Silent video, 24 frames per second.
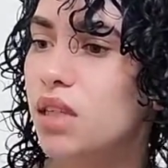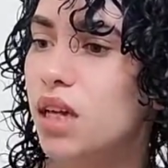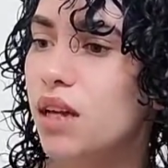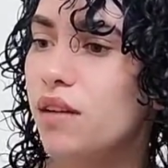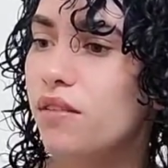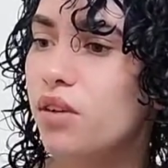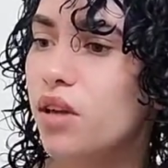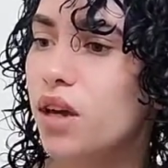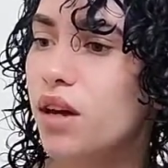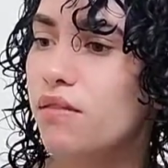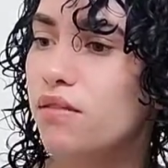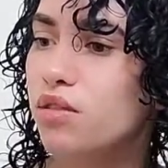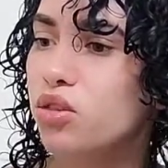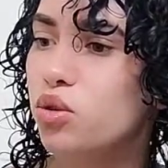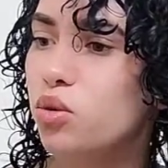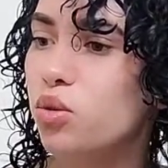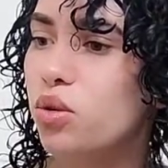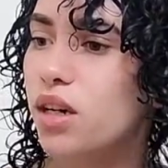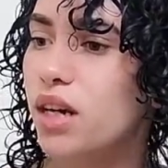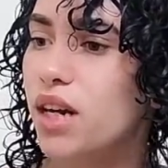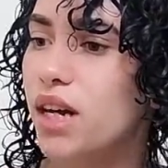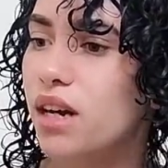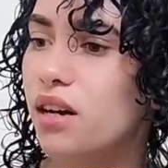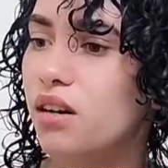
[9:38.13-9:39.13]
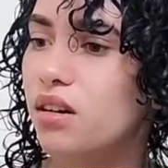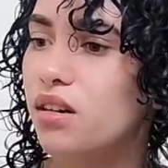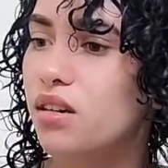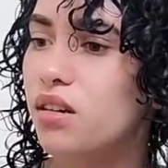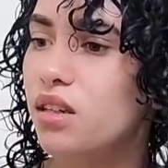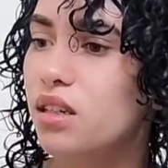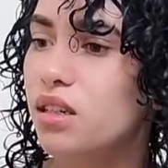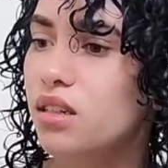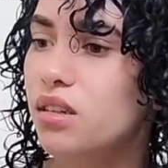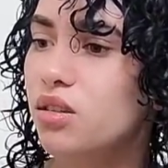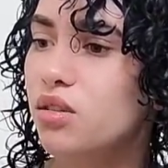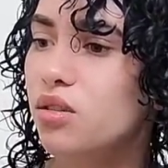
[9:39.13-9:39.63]

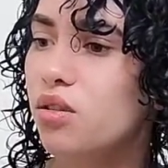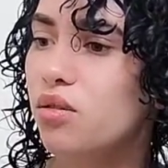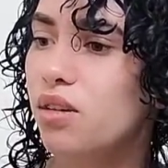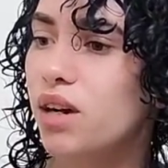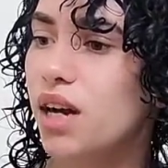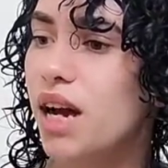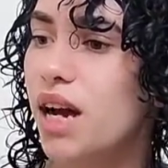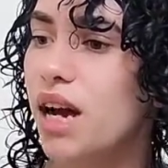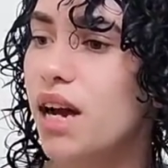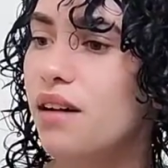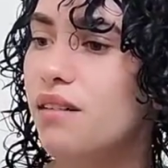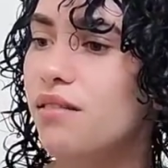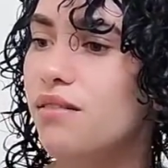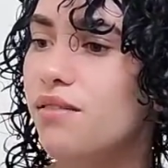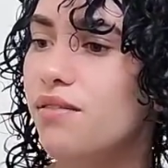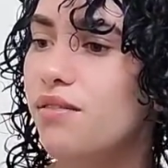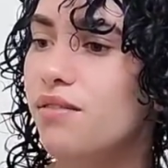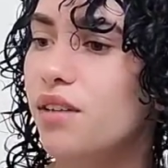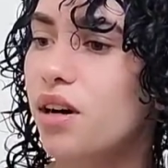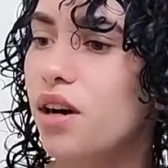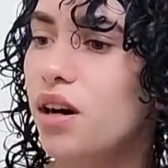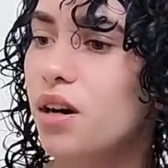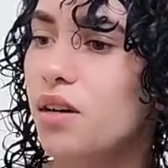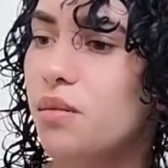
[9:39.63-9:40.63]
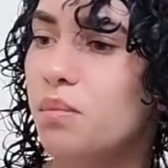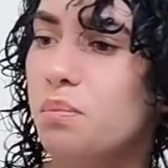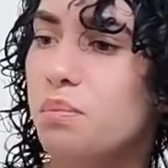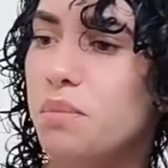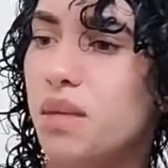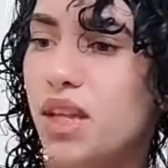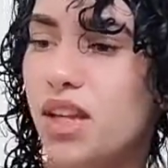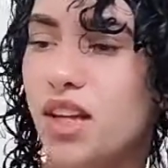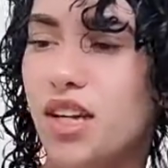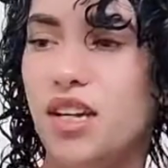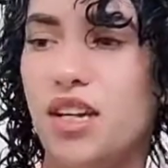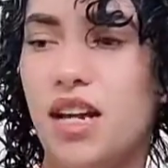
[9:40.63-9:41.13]
and you don't have a
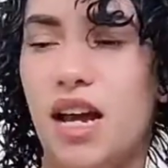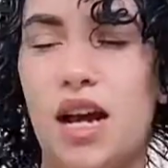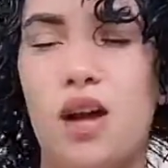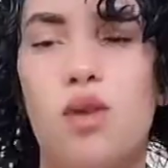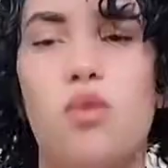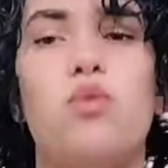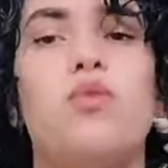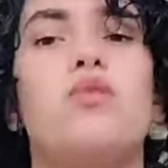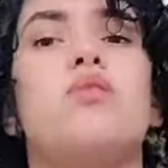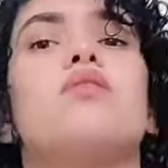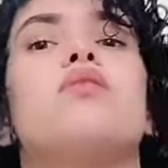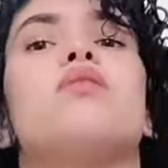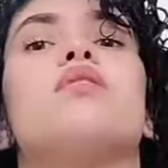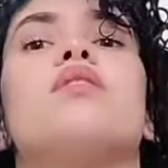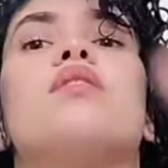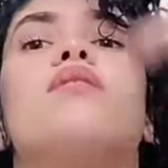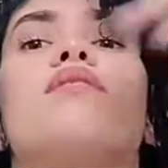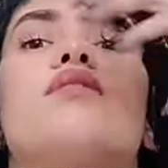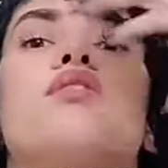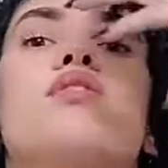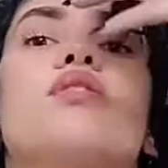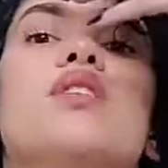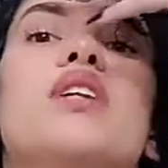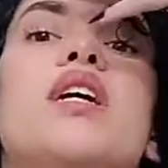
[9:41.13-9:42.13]
million hours of your